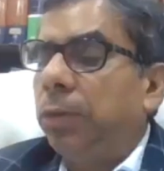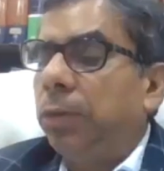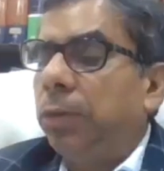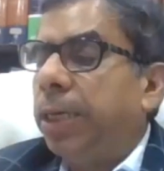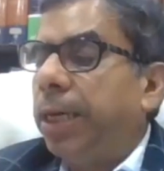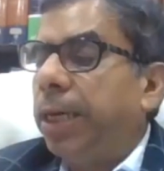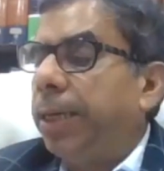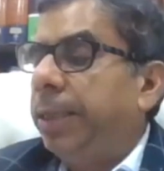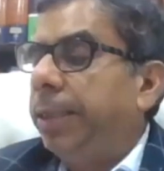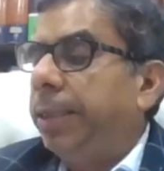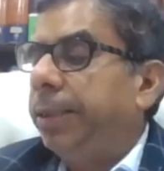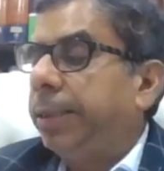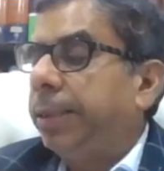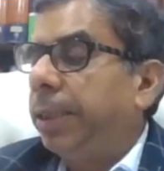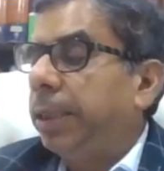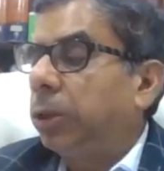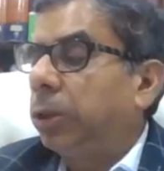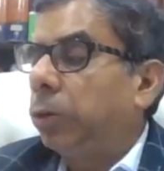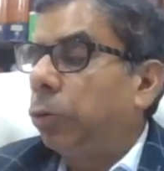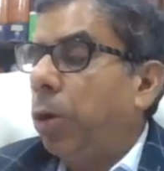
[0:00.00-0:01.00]
to dividend,
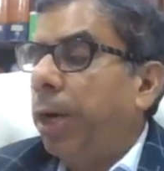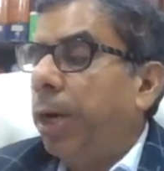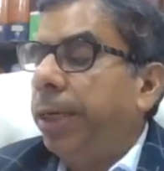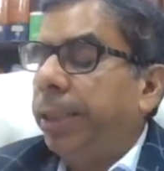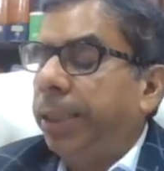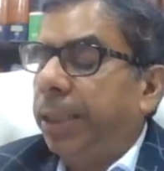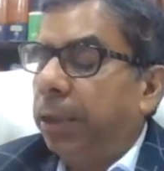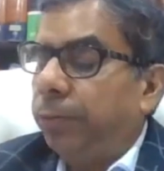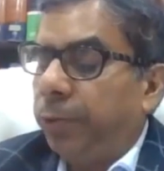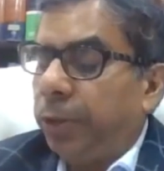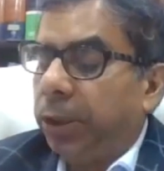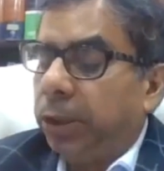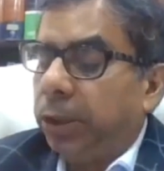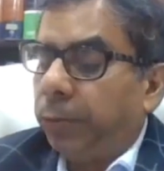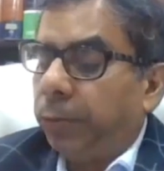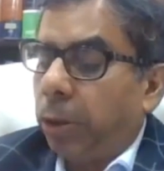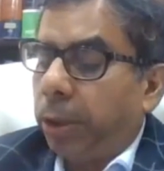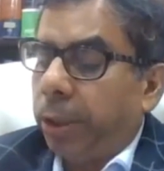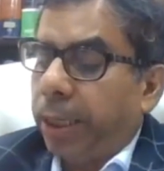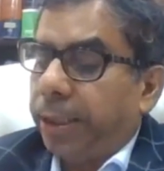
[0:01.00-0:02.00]
interest, royalty and
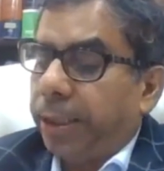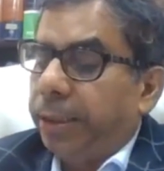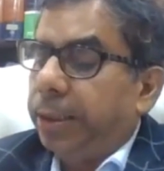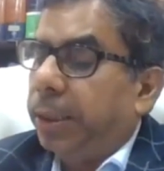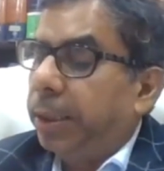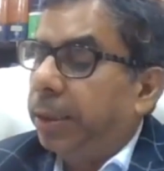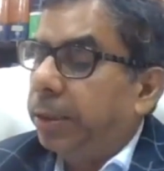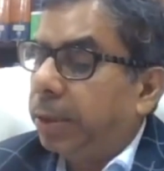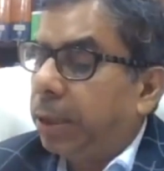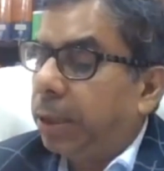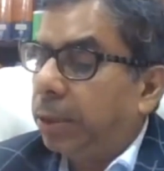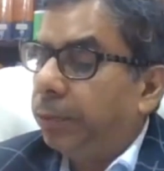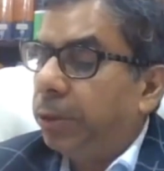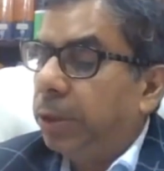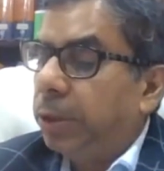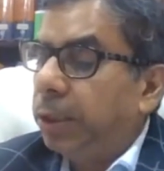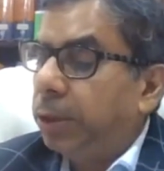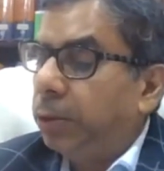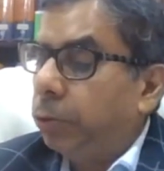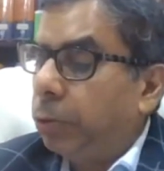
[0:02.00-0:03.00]
fees for technical
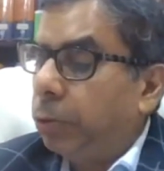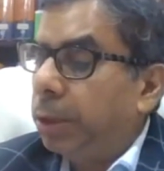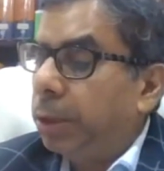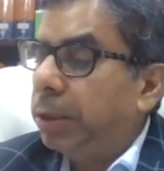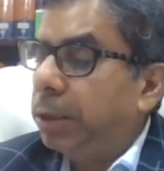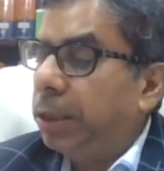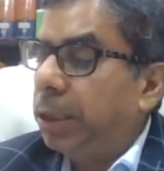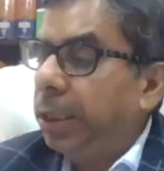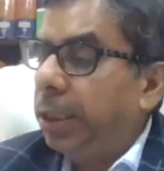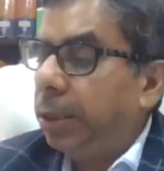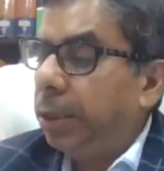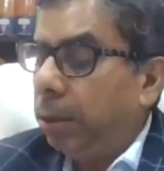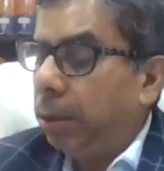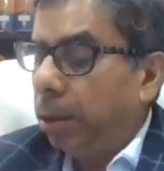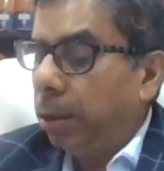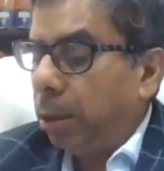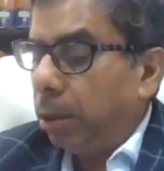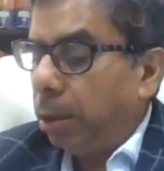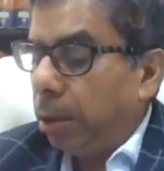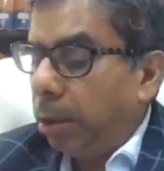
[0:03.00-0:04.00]
services, you can see
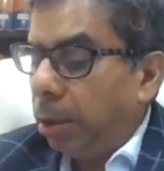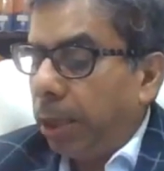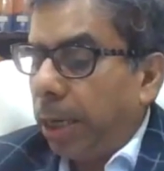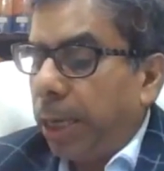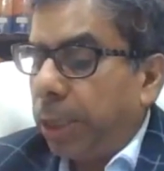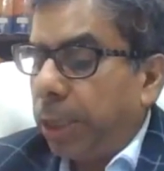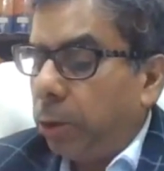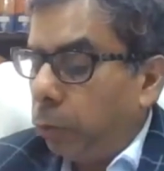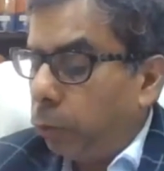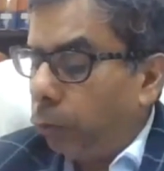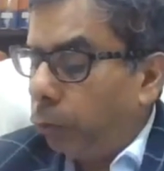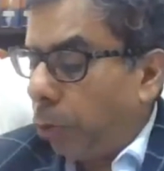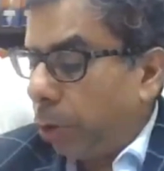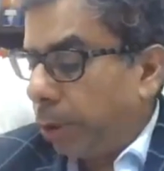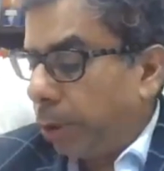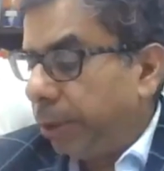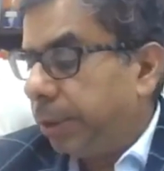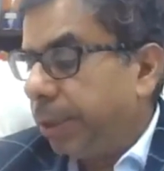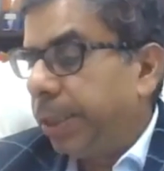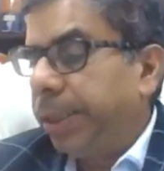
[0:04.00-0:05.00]
as to
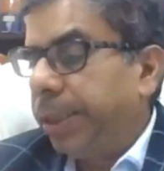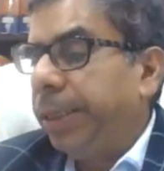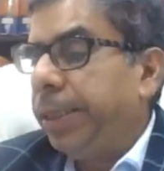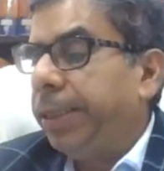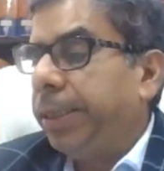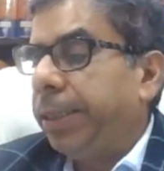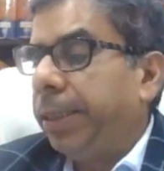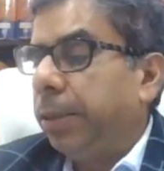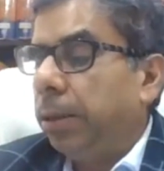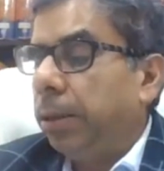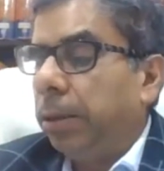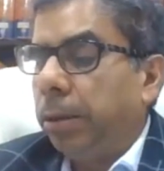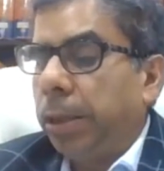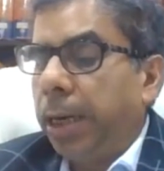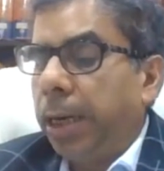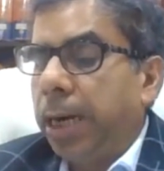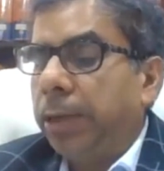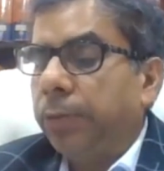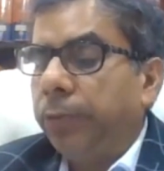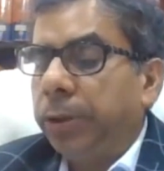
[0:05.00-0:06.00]
what is the rate
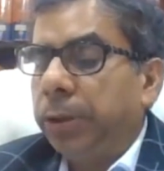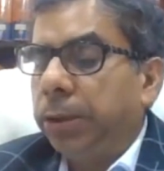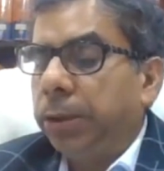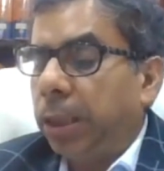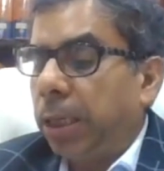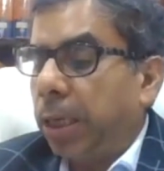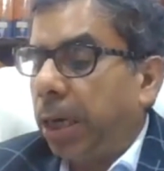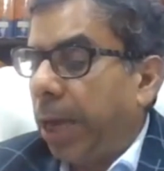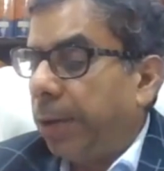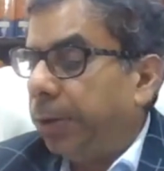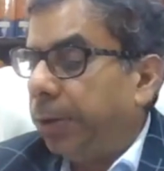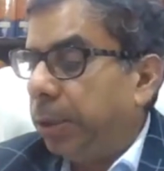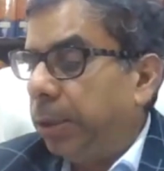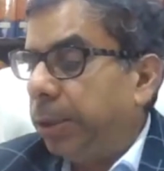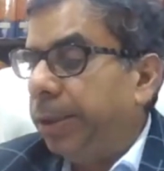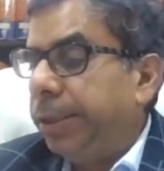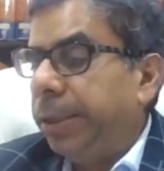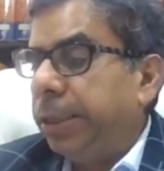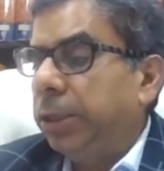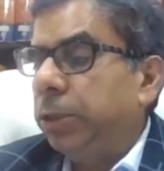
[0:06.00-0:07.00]
at which
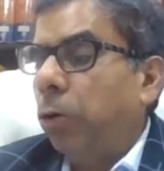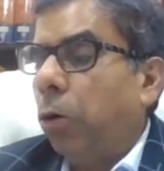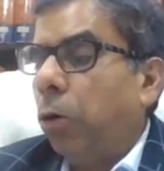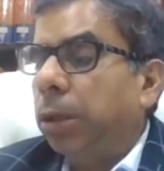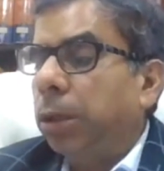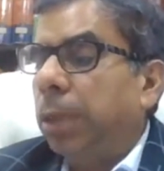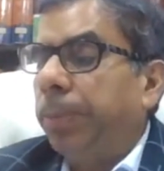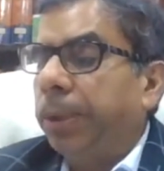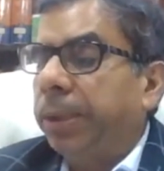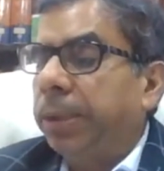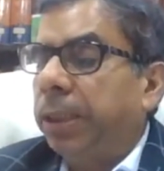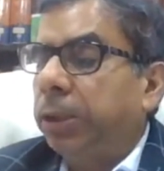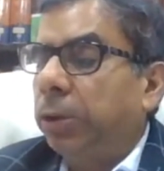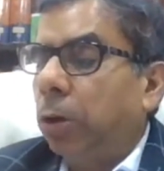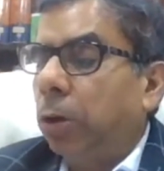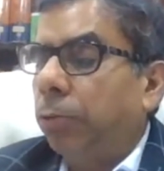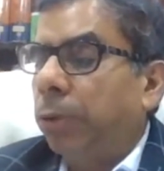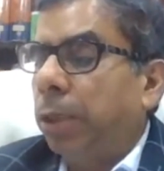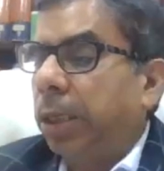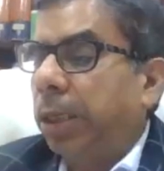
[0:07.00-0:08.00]
it is on the
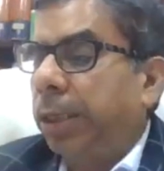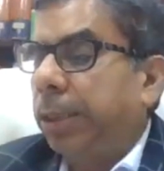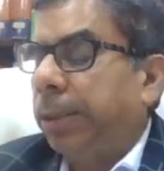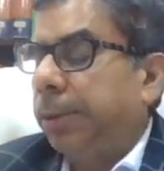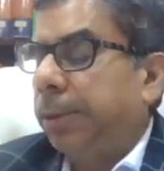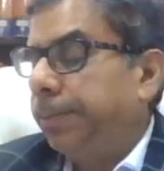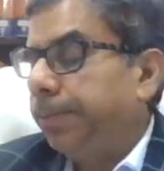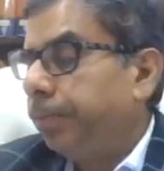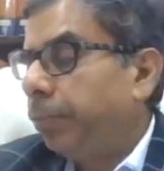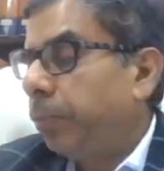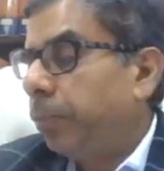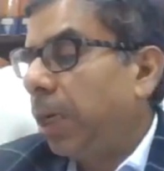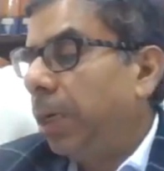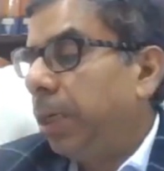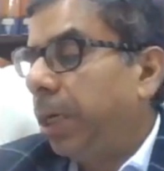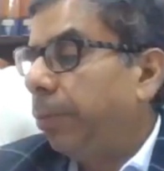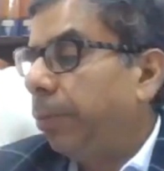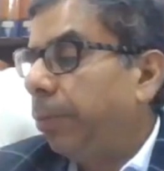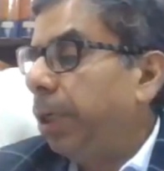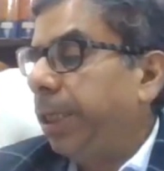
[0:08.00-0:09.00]
basis of the
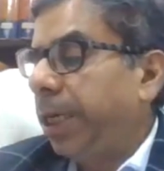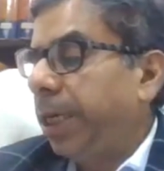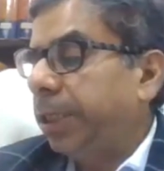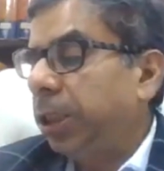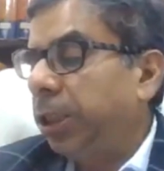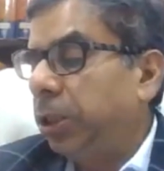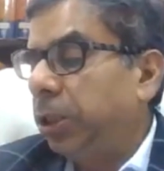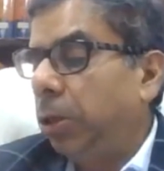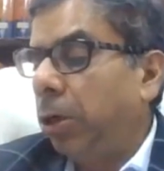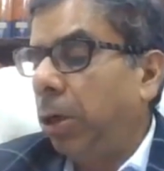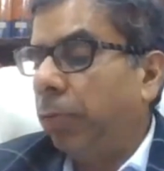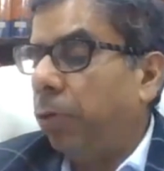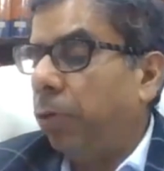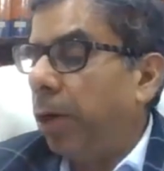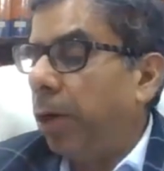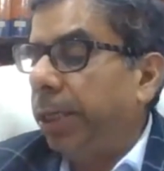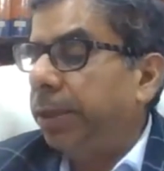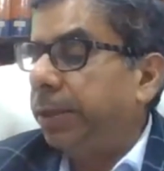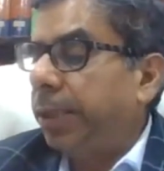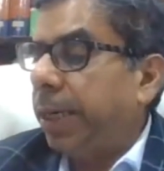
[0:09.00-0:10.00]
double taxation
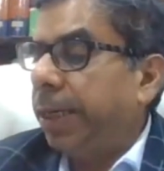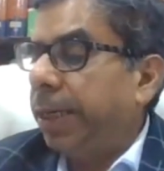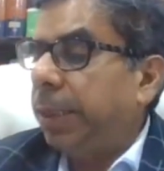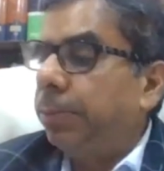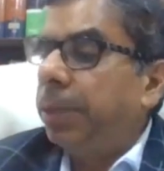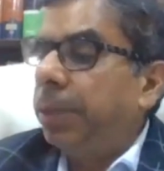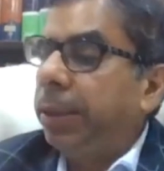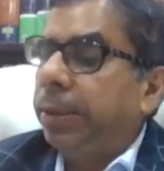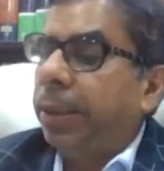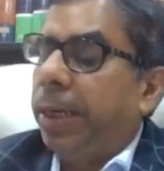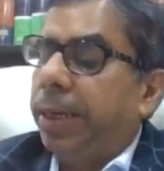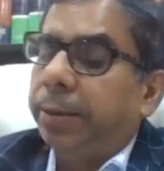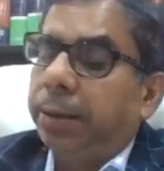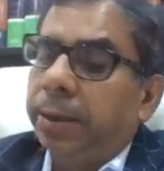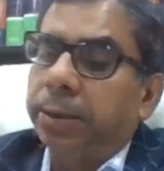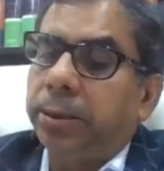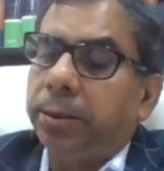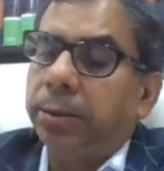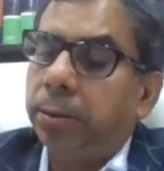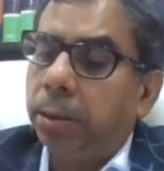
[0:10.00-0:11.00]
avoidance agreement that
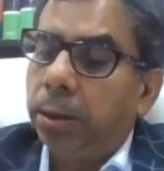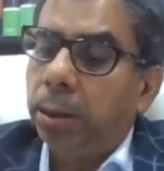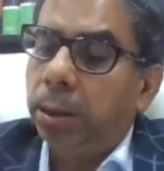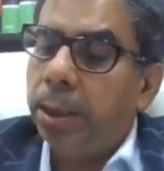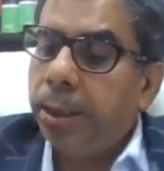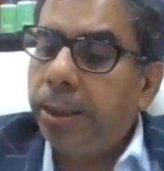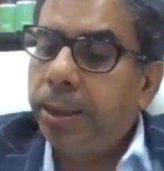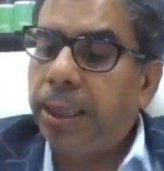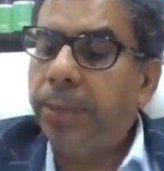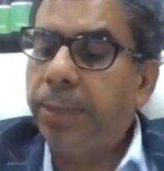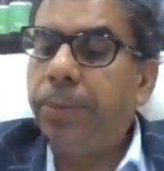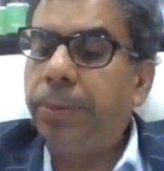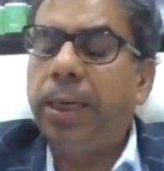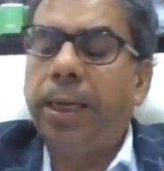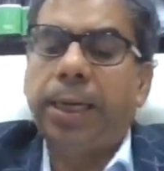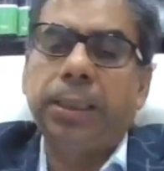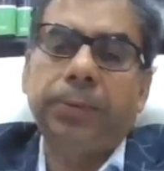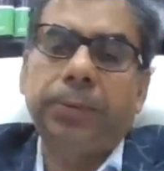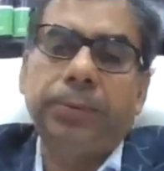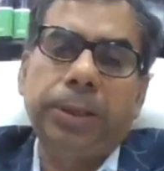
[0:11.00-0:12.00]
this
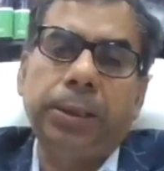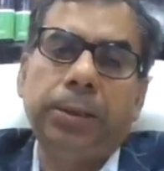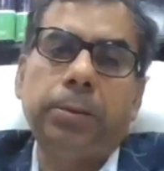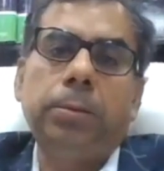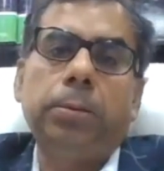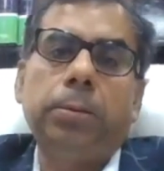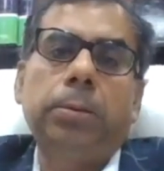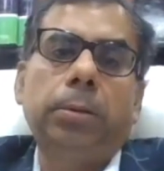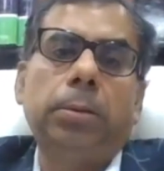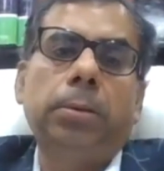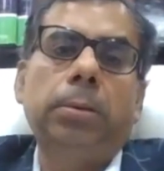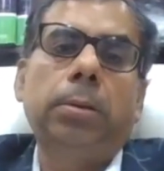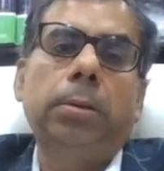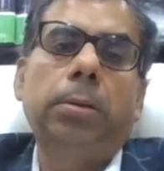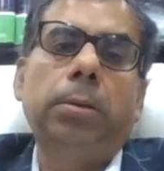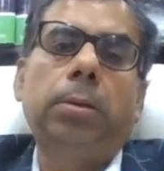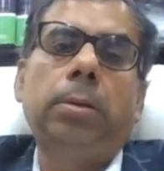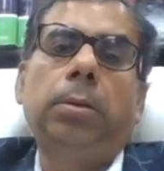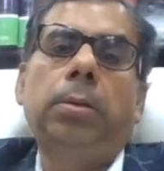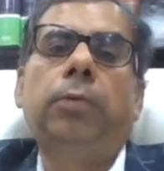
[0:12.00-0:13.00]
table has been
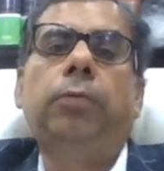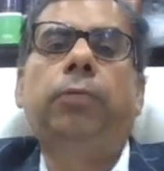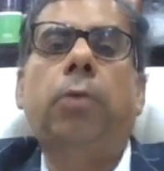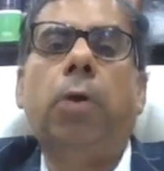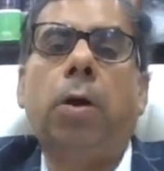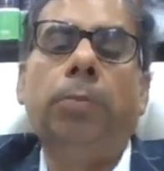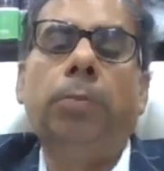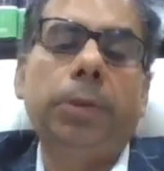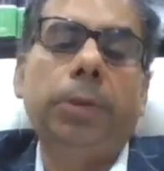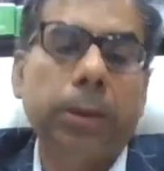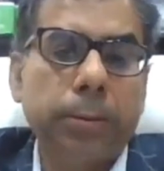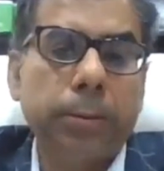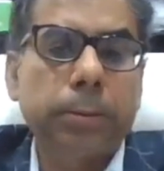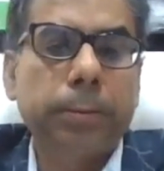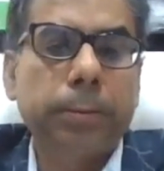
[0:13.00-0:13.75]
formed.